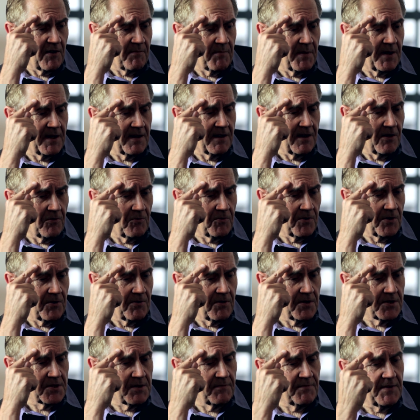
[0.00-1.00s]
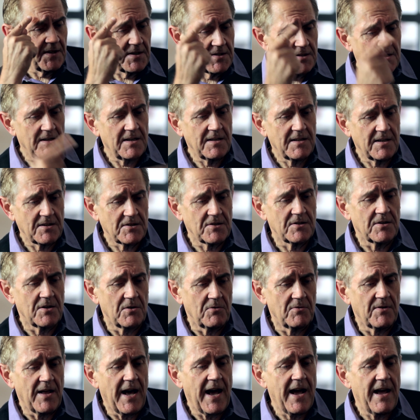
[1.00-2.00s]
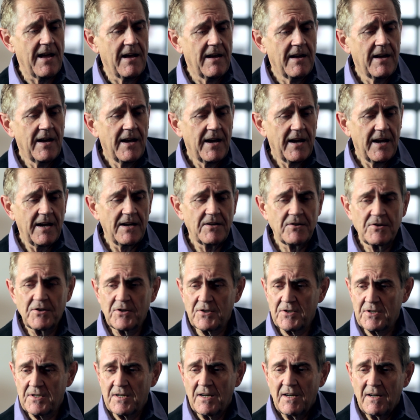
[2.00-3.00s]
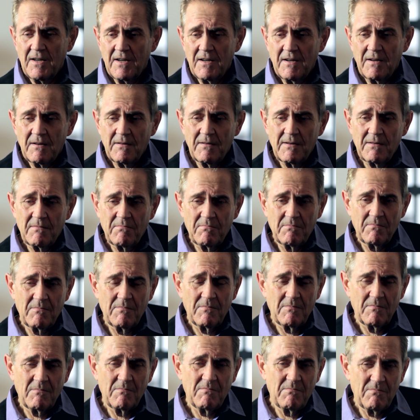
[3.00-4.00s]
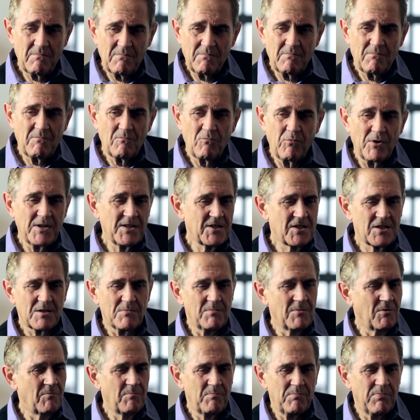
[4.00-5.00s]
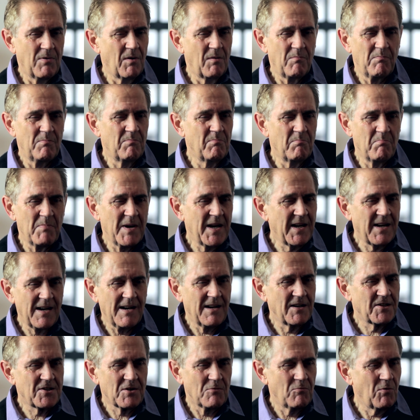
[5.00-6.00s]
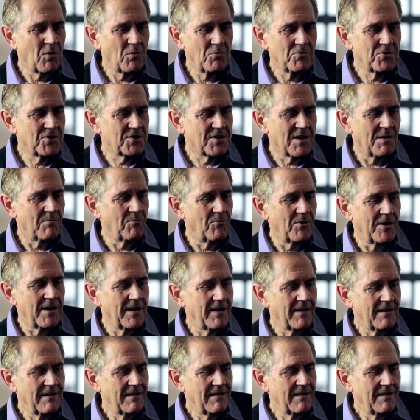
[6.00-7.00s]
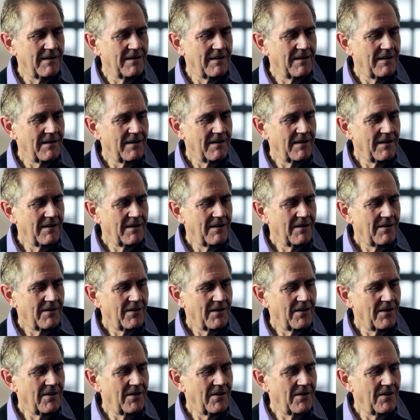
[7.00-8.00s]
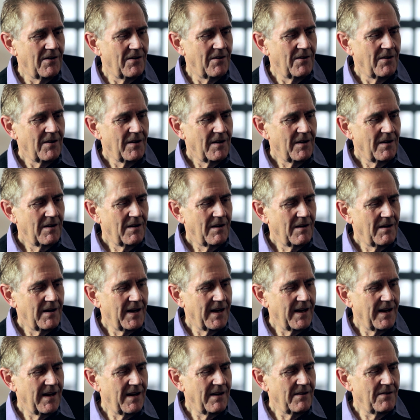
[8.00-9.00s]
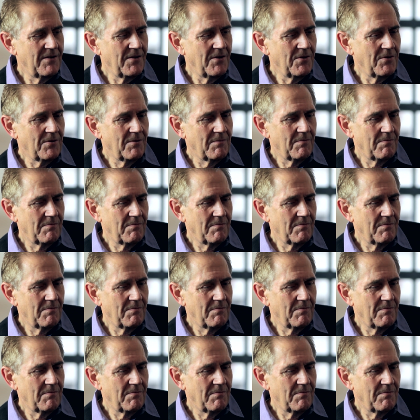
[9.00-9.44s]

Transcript: million little units of this, and it doesn't do that. It just wins some meaningless awards somewhere, and you